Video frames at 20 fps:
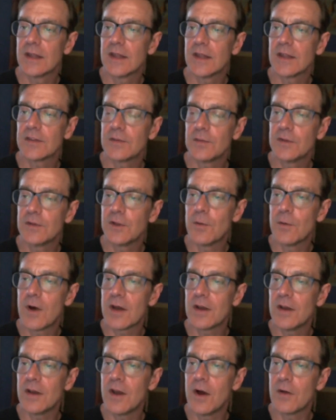What do you
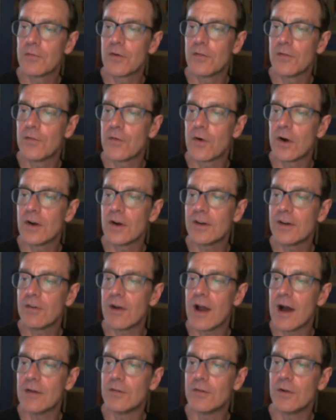want to know for foreign
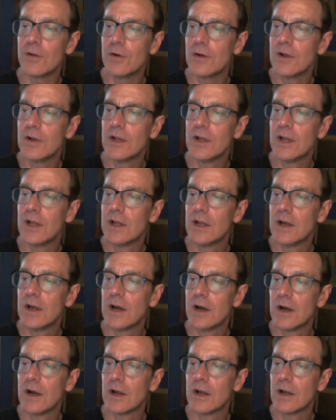travel?
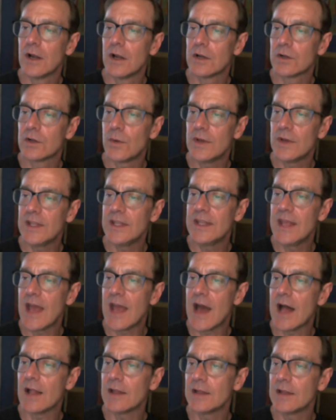20
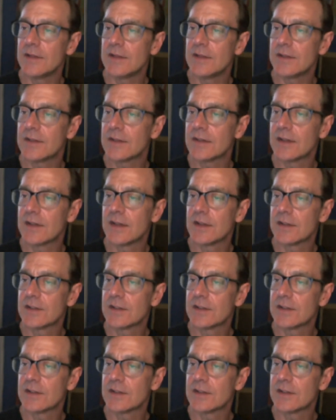gallons.